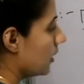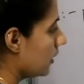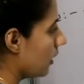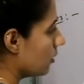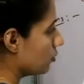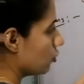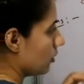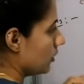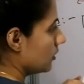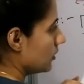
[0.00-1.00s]
Now our
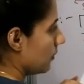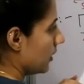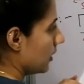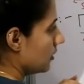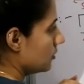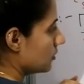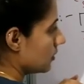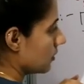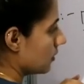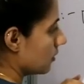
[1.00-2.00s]
sorted subarray is
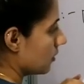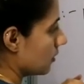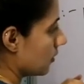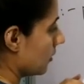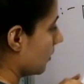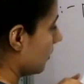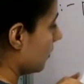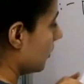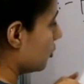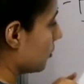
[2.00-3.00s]

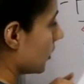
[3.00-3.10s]
this